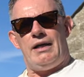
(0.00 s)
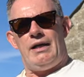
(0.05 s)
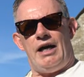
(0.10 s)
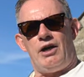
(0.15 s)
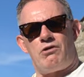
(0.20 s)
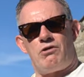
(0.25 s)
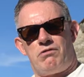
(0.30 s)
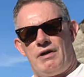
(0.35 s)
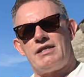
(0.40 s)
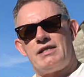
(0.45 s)

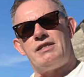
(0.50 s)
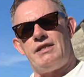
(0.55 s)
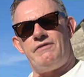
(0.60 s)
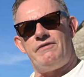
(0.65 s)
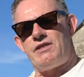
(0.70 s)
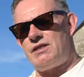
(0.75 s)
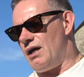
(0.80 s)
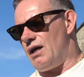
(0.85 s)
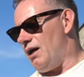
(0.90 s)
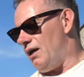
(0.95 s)

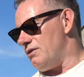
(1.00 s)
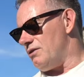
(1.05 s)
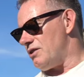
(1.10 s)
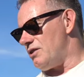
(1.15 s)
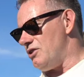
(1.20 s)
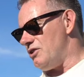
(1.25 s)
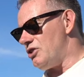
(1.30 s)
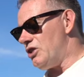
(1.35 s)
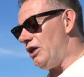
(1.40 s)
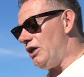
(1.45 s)
aggressive
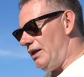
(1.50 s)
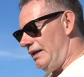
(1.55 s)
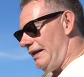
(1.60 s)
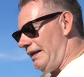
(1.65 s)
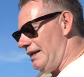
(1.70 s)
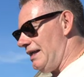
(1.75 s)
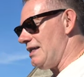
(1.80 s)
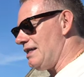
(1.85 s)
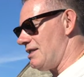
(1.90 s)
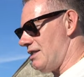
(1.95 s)
stance. And
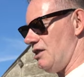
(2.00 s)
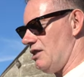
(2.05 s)
certainly this